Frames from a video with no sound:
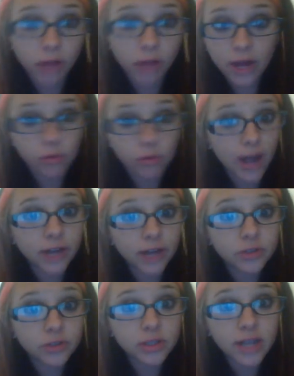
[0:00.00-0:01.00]
right
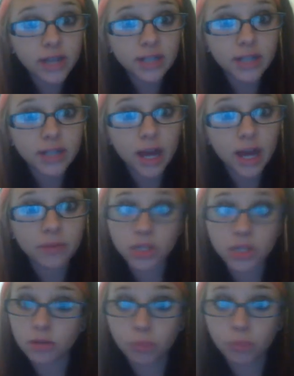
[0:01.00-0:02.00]
after this accident
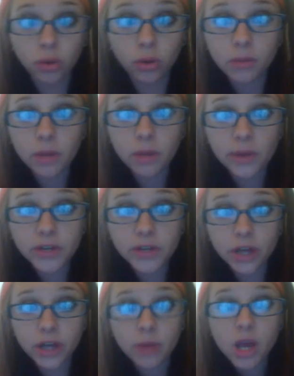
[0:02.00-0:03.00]
happened, they would pull them up every
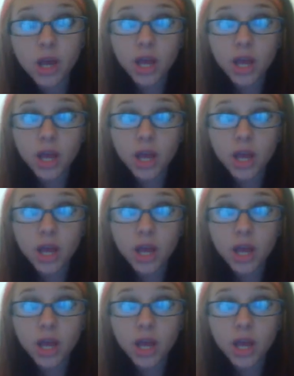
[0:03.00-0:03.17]
time.